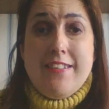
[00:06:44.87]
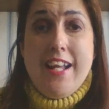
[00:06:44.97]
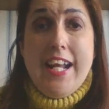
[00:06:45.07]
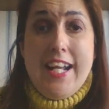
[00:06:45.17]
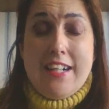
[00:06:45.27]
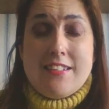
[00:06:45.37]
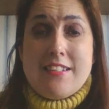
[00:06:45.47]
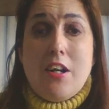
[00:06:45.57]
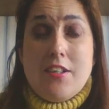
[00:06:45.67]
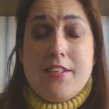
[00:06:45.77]
ten
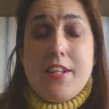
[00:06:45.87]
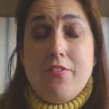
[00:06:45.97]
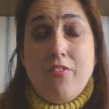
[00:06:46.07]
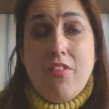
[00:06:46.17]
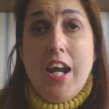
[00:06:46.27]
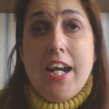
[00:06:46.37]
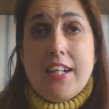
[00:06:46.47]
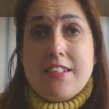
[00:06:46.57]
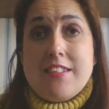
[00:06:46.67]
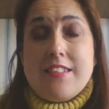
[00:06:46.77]
Exciting
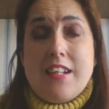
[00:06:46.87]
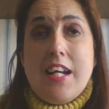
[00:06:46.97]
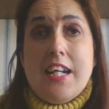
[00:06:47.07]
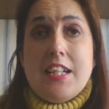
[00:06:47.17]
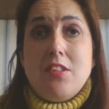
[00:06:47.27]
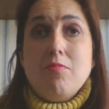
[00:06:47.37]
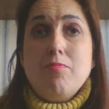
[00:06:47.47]
Facts, uh,